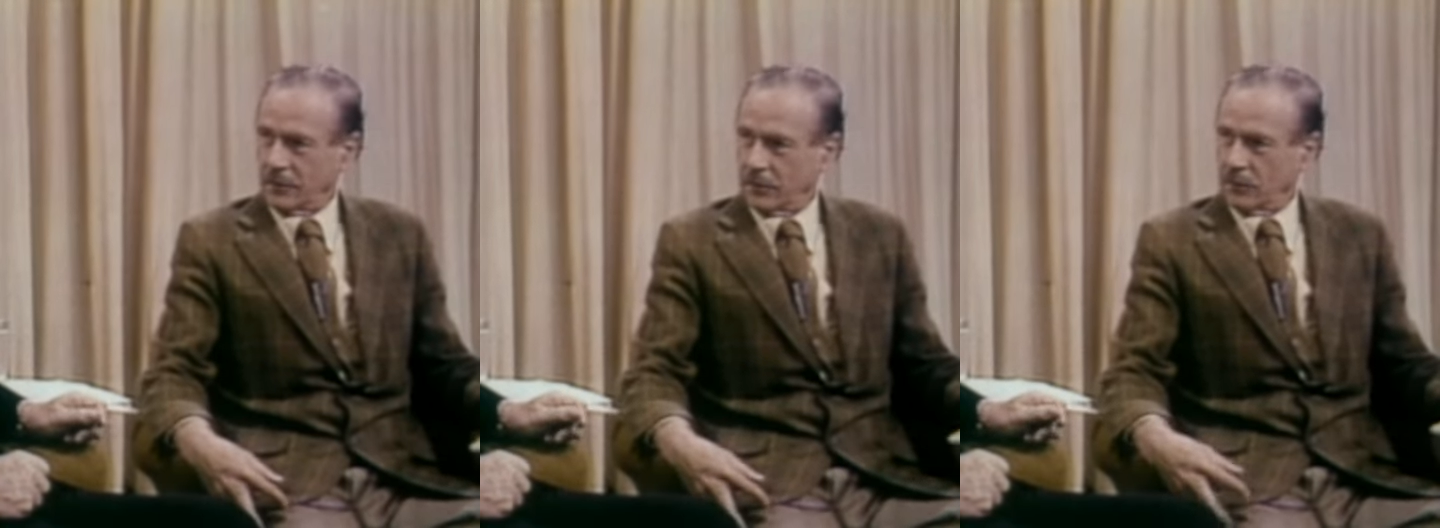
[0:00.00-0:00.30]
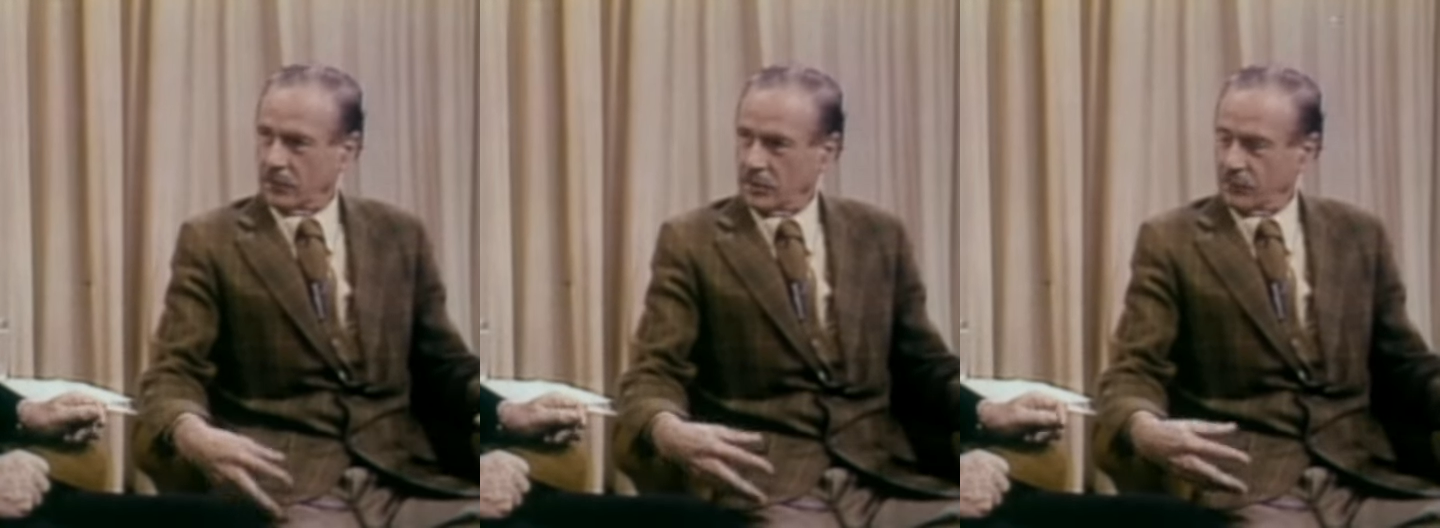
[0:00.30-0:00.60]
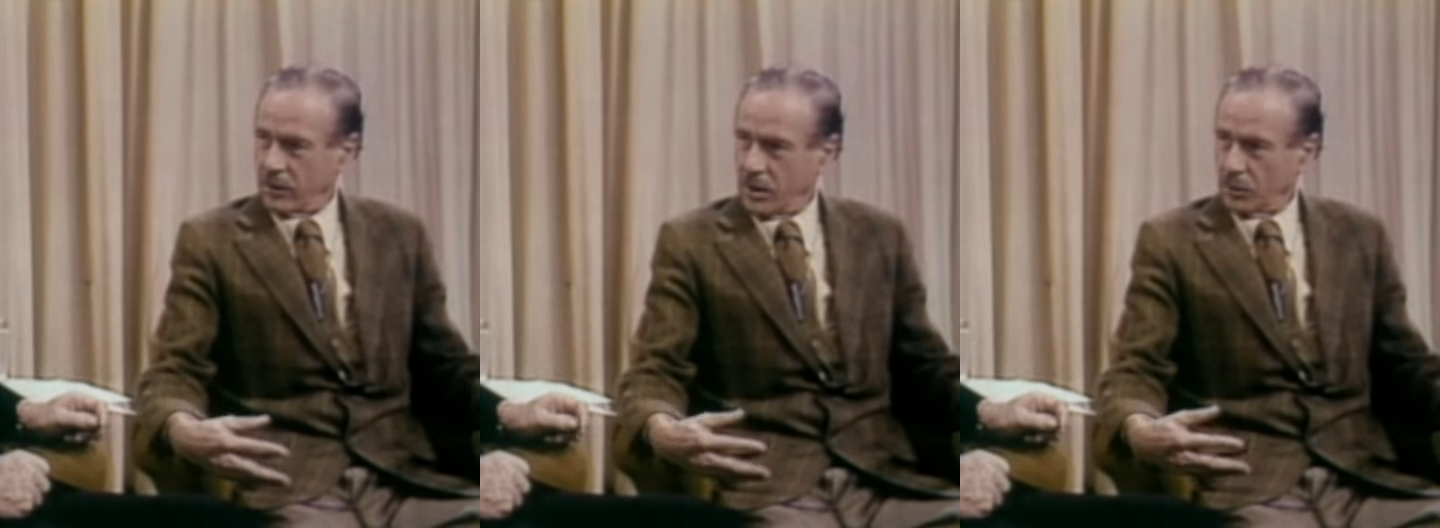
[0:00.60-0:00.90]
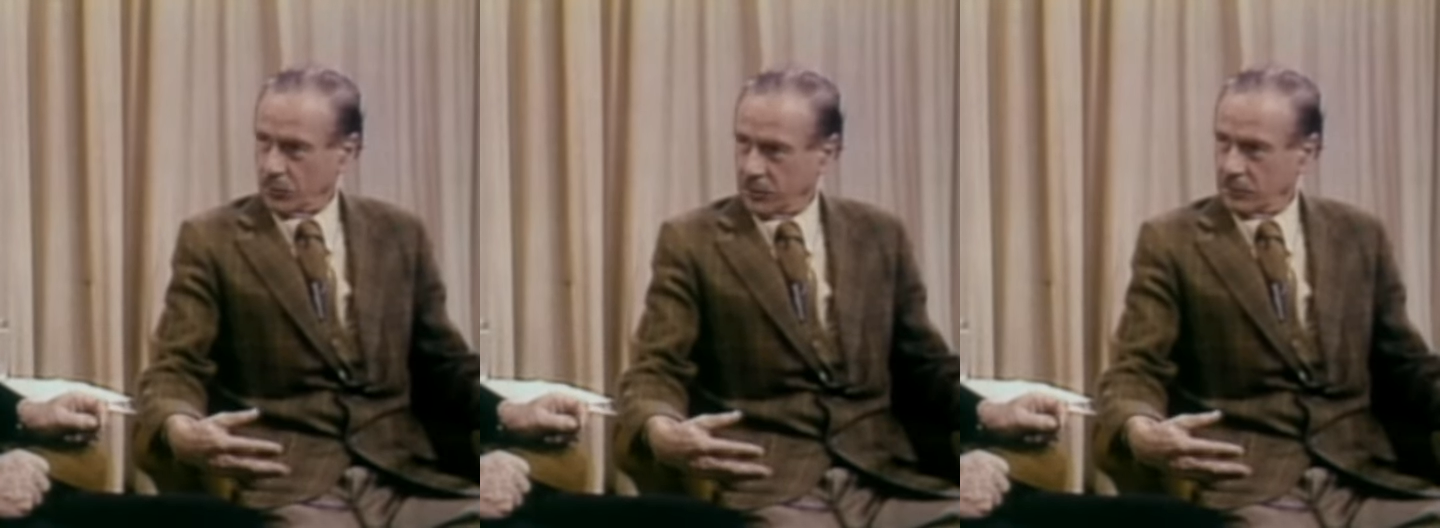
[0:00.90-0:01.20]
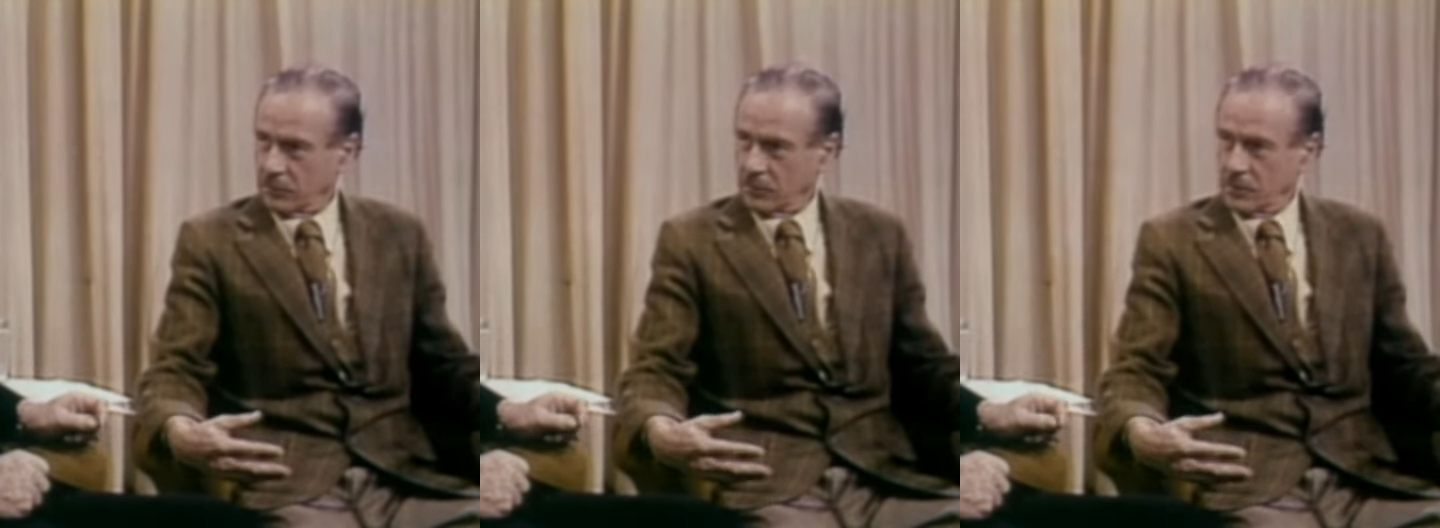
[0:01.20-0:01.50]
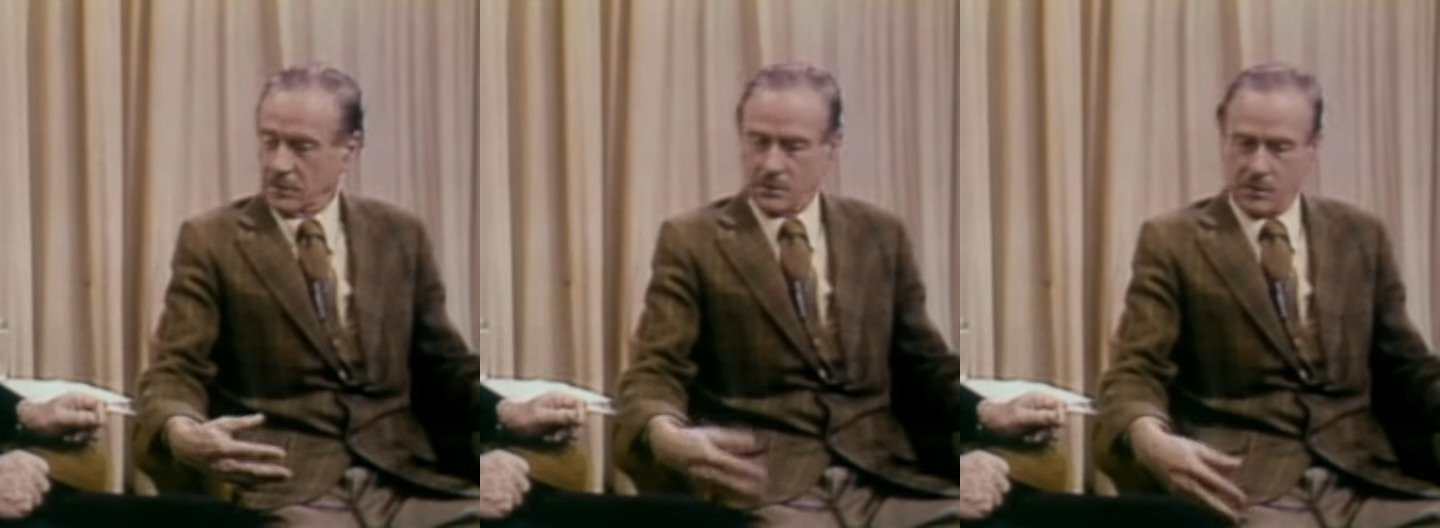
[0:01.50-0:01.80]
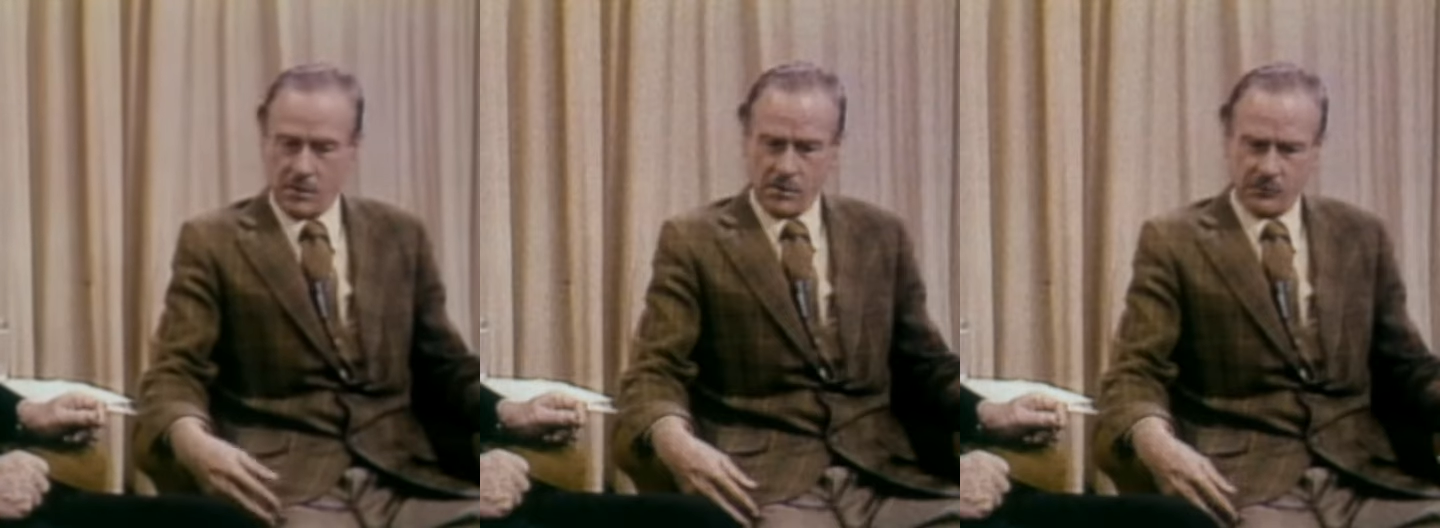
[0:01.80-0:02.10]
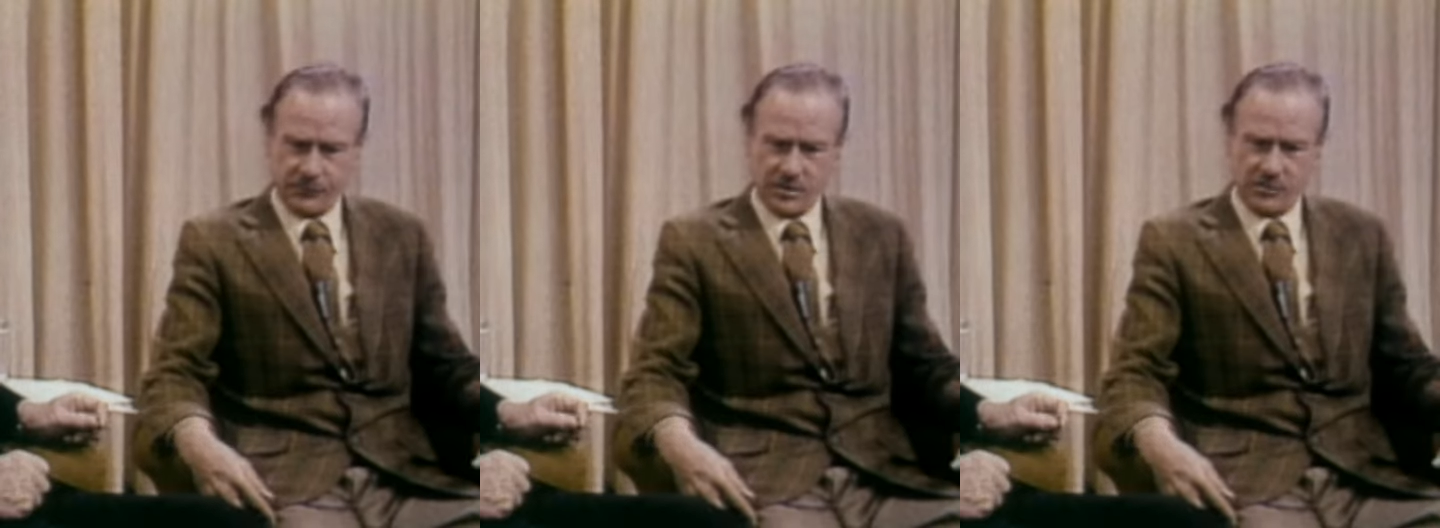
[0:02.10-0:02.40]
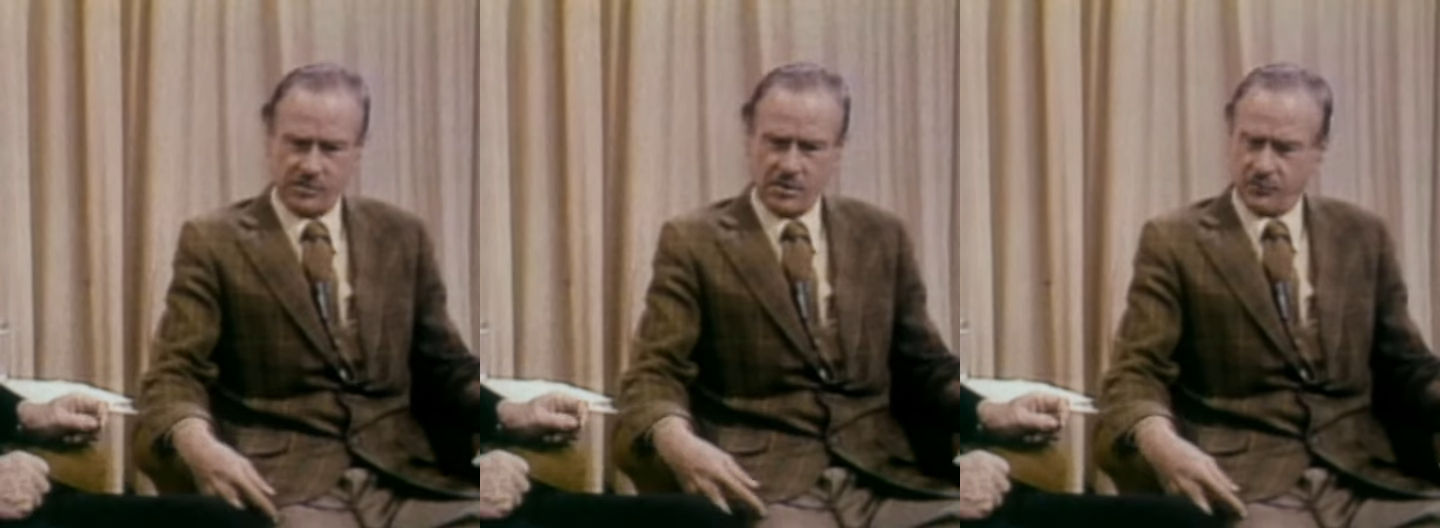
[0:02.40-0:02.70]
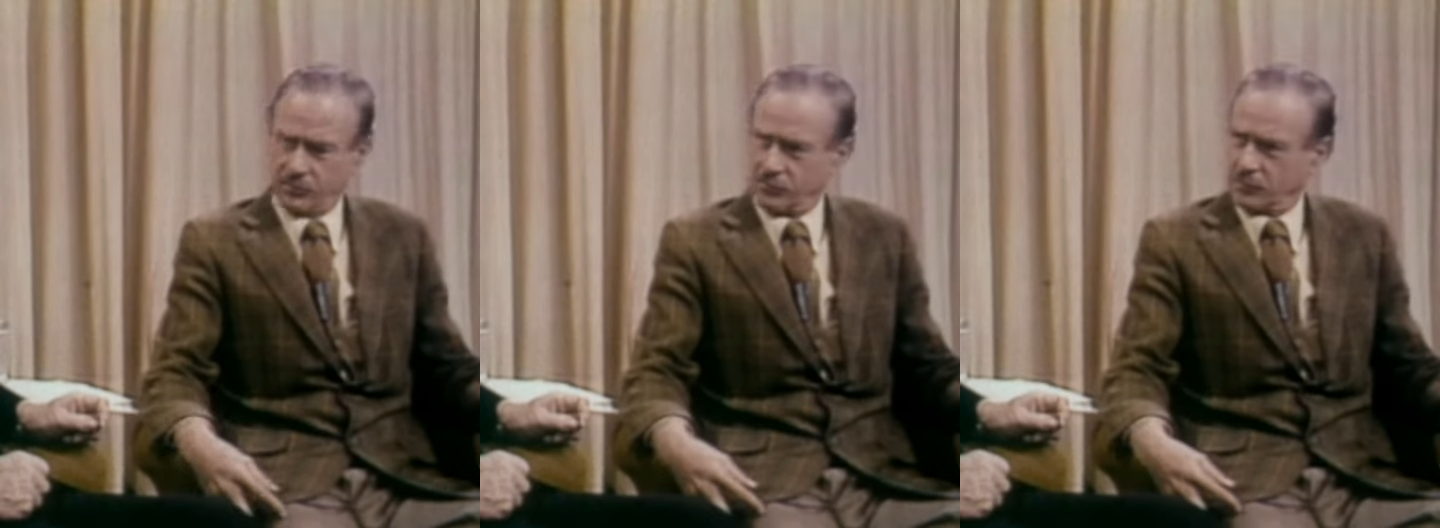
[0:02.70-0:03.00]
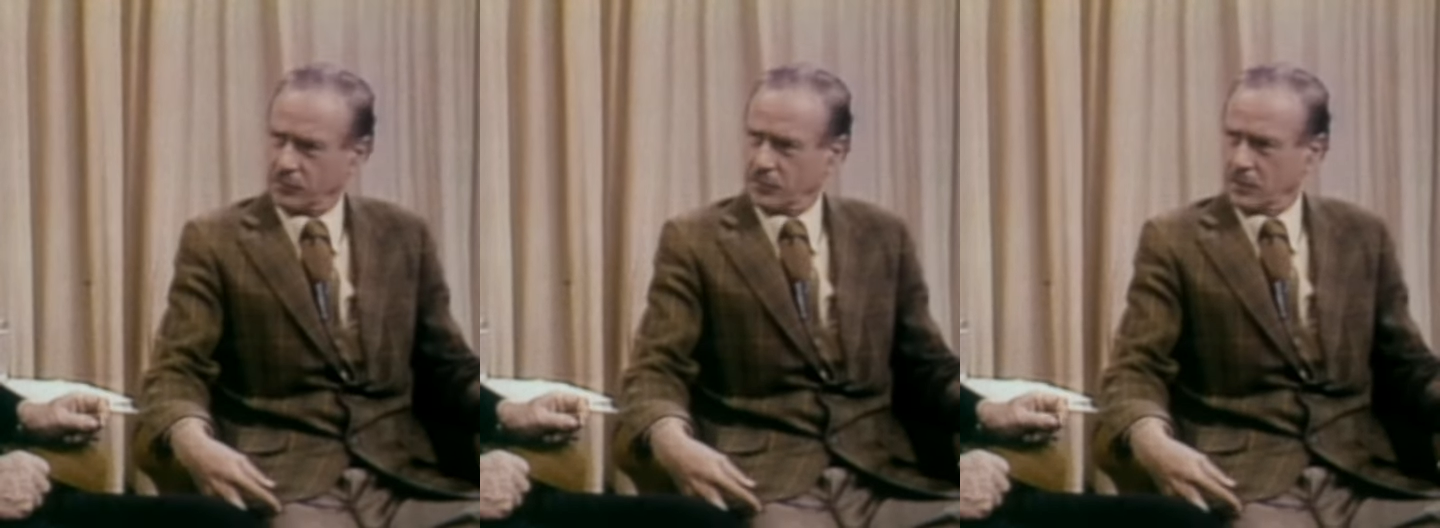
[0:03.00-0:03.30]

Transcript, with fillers: uh, environment of service.